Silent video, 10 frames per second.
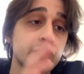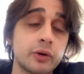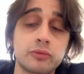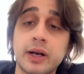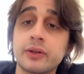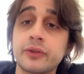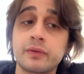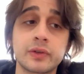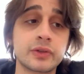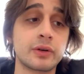a
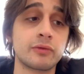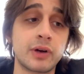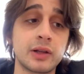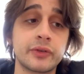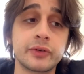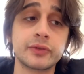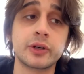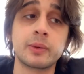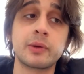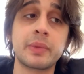relative term,